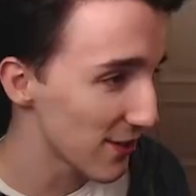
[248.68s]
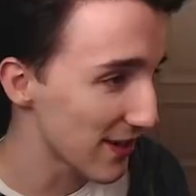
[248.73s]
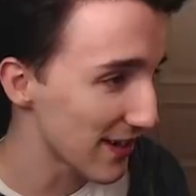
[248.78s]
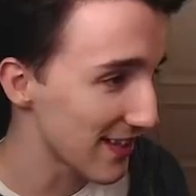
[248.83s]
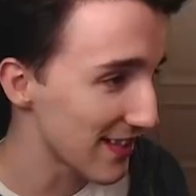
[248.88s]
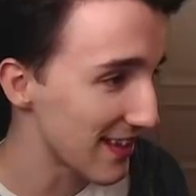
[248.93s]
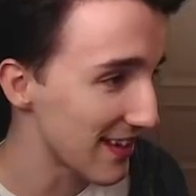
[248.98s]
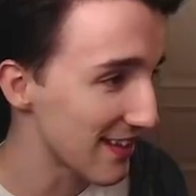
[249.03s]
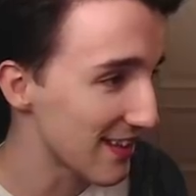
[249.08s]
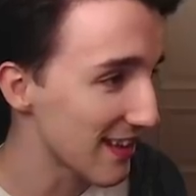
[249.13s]
Look
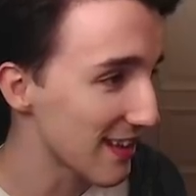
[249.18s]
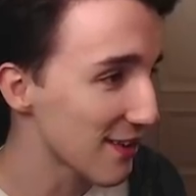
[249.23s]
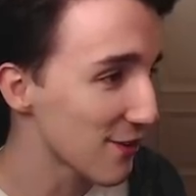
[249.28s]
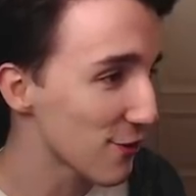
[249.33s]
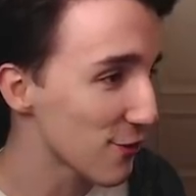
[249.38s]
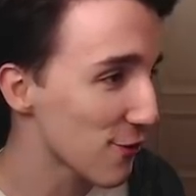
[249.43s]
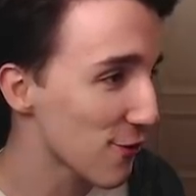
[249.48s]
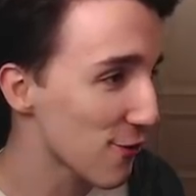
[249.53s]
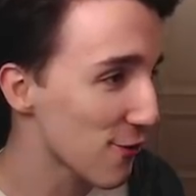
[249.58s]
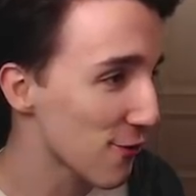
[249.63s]
at this. This
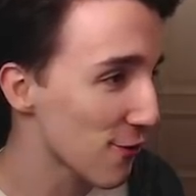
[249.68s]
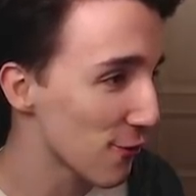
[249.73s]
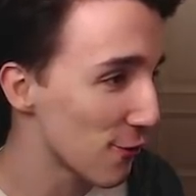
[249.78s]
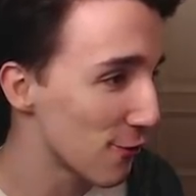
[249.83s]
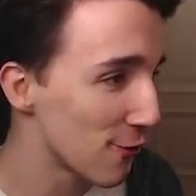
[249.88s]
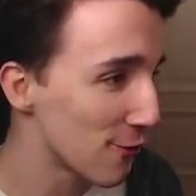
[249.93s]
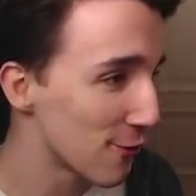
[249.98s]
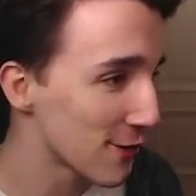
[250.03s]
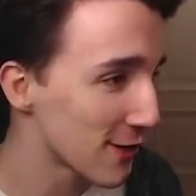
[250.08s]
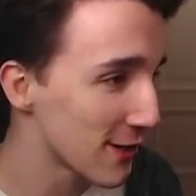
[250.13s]
looks
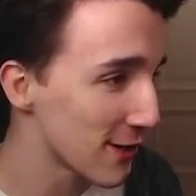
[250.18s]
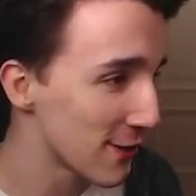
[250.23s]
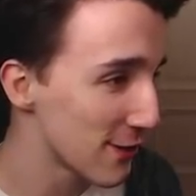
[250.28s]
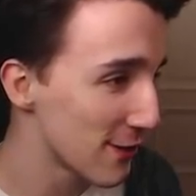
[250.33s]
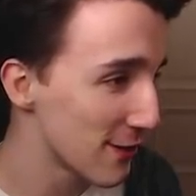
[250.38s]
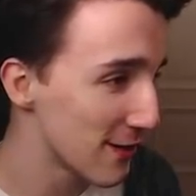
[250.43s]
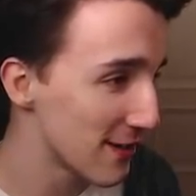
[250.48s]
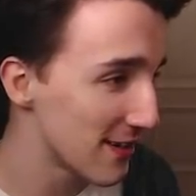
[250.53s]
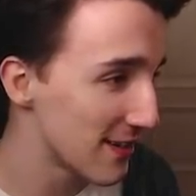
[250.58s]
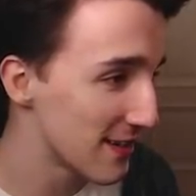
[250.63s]
so
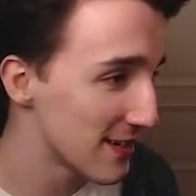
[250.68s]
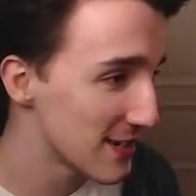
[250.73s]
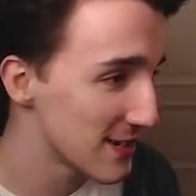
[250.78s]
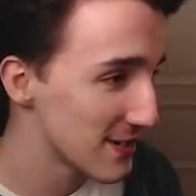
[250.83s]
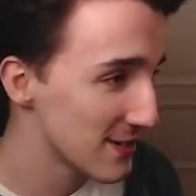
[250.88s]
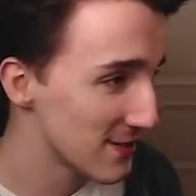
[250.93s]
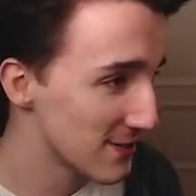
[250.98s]
good.